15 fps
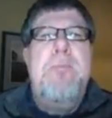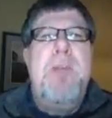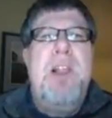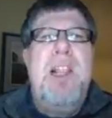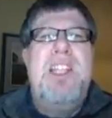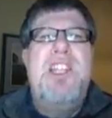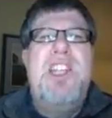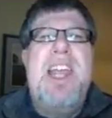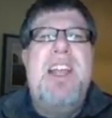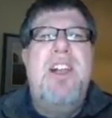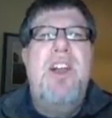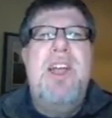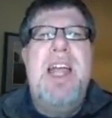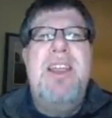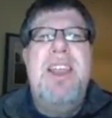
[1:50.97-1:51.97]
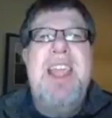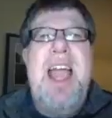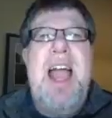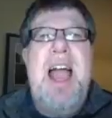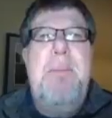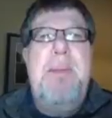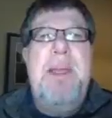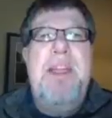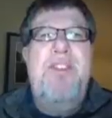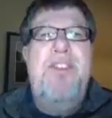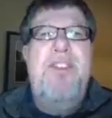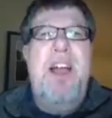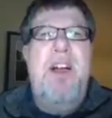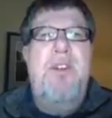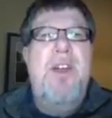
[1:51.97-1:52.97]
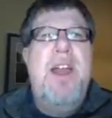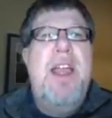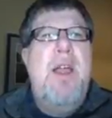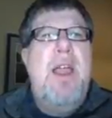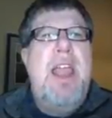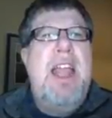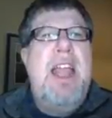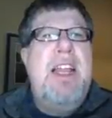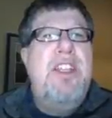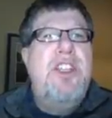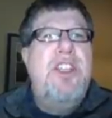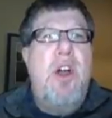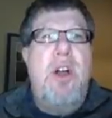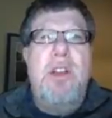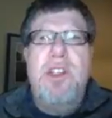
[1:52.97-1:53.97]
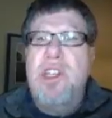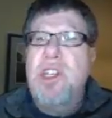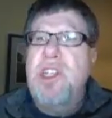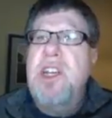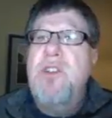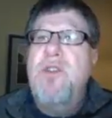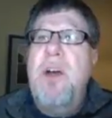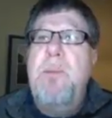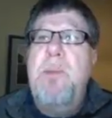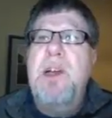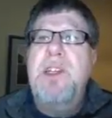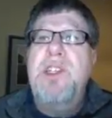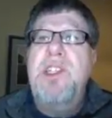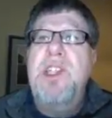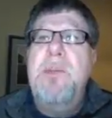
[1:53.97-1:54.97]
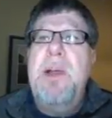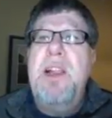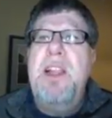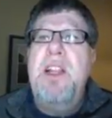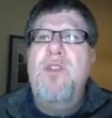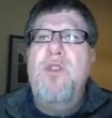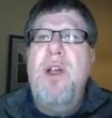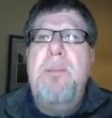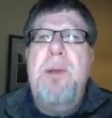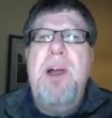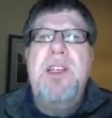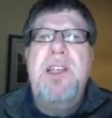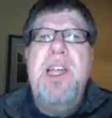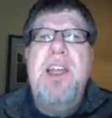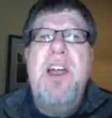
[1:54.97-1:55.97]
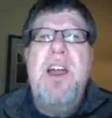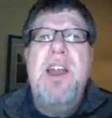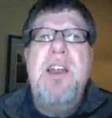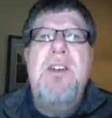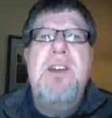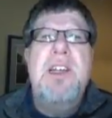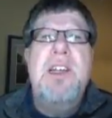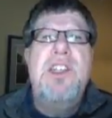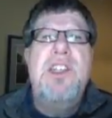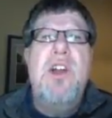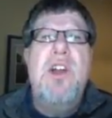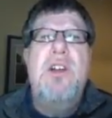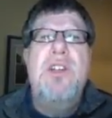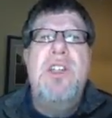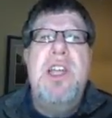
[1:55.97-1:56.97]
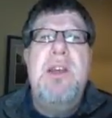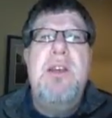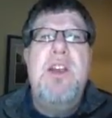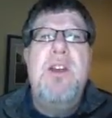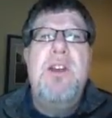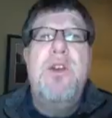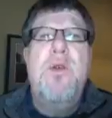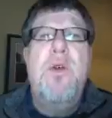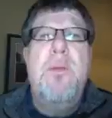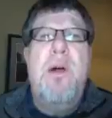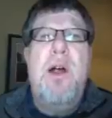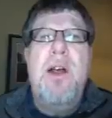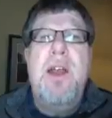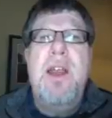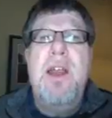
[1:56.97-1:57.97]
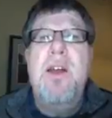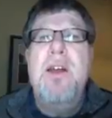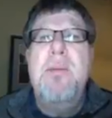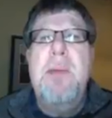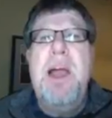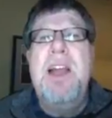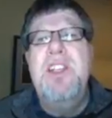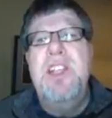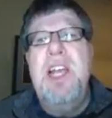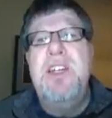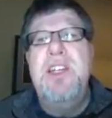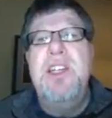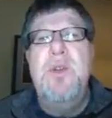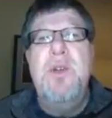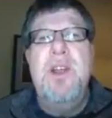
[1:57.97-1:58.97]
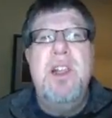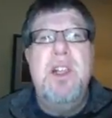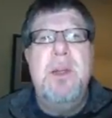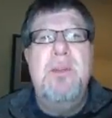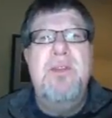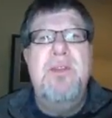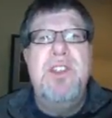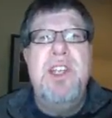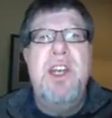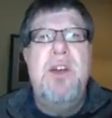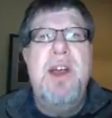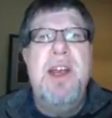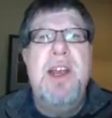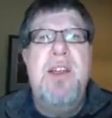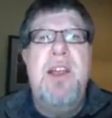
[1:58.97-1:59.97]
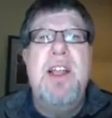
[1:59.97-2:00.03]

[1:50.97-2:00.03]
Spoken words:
But let's take a look at the app itself. It installs just like Dropbox. See my little Dropbox icon here? It installs in your toolbar here. Mine is actually doing a little bit of a sync right now.